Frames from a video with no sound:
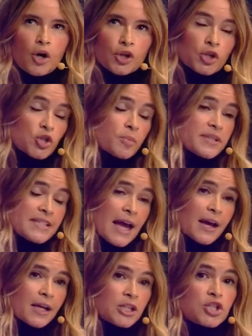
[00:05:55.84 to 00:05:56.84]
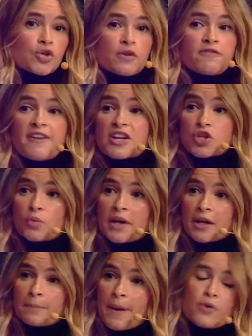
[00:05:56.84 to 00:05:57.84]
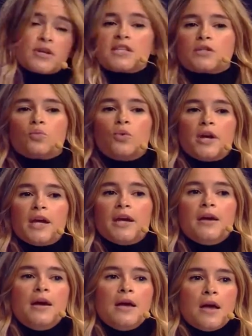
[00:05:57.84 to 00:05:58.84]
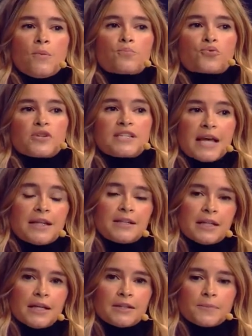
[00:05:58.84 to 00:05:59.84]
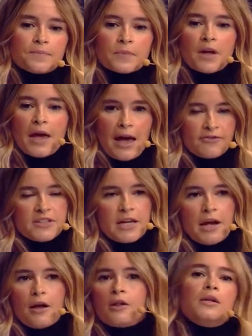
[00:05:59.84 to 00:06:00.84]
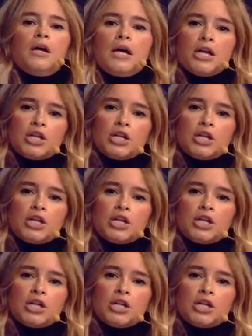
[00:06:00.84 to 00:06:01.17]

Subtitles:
on October 2nd, during Fashion Week in Paris, we presented FTL